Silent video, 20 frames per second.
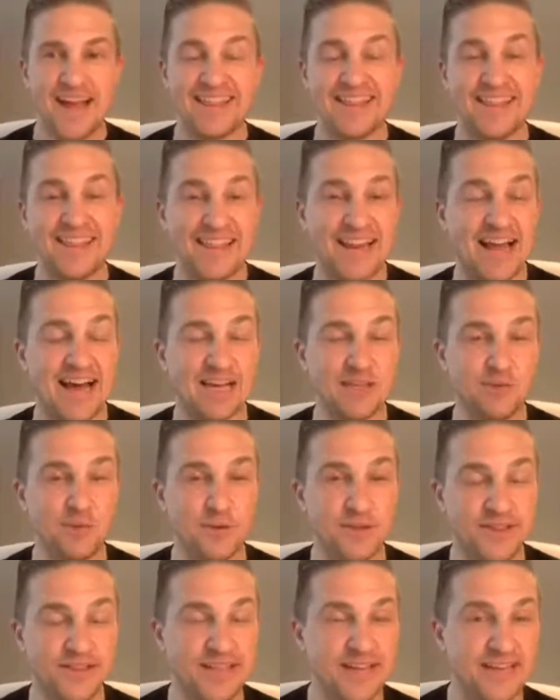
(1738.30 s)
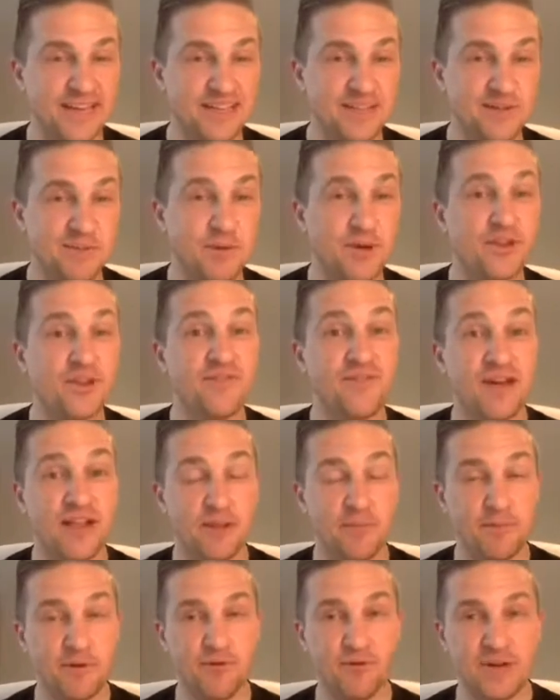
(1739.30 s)
And then the last one, D, is about
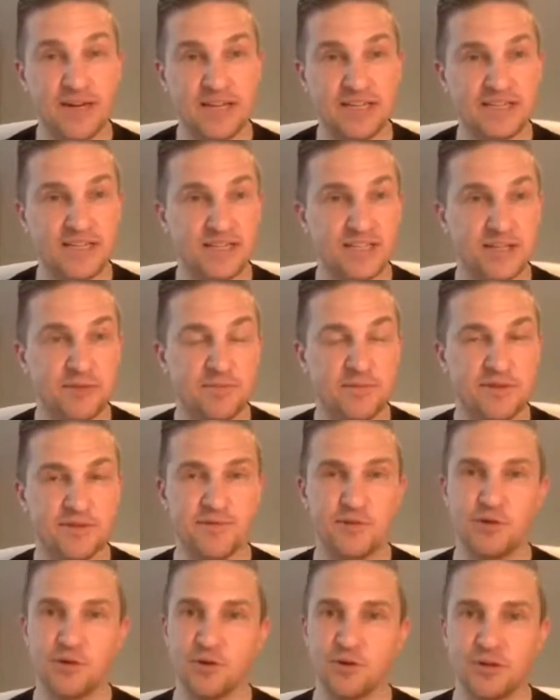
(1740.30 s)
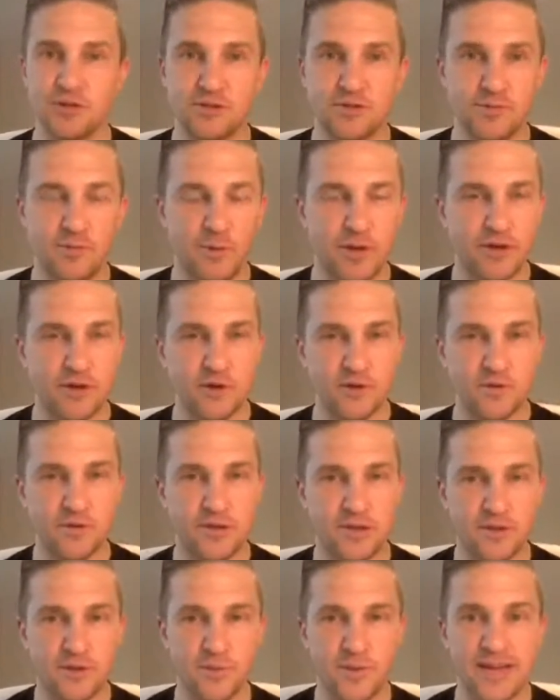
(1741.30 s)
developing relationships. And of course, we know
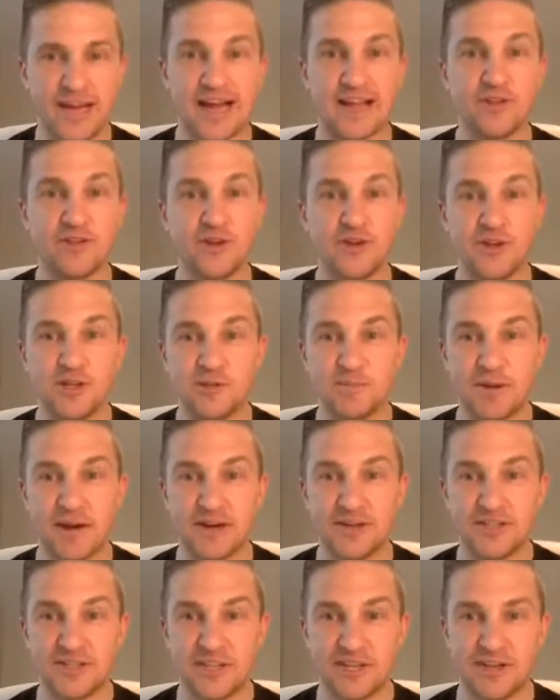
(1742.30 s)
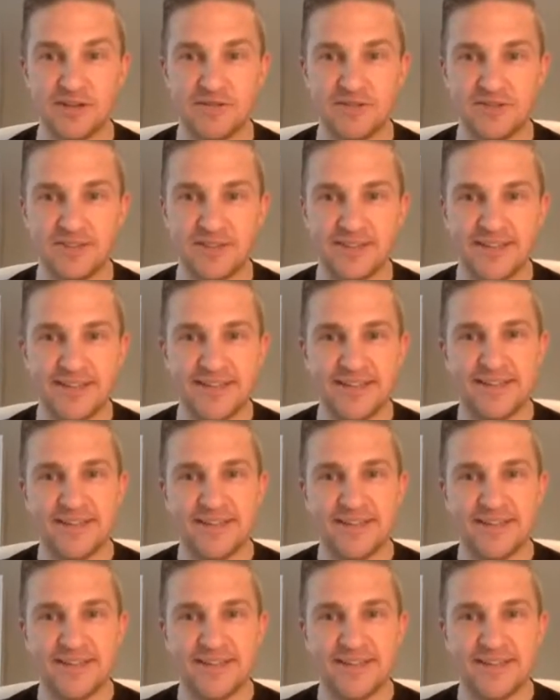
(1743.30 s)
that we can't do this by ourselves.